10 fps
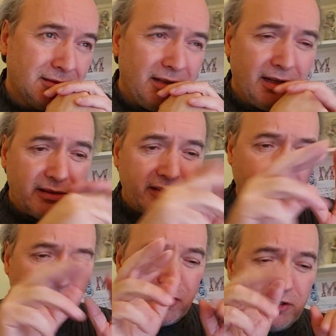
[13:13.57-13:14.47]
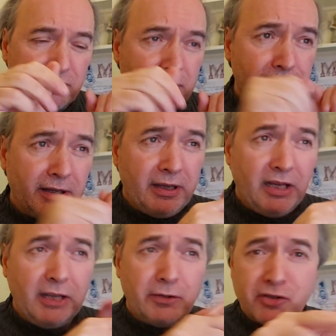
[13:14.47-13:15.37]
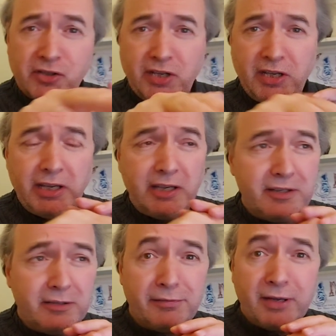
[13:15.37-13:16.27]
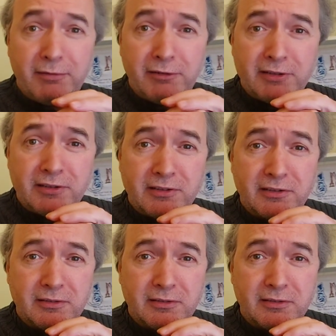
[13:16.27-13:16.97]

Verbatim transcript: Little touches of he or she, your favourites.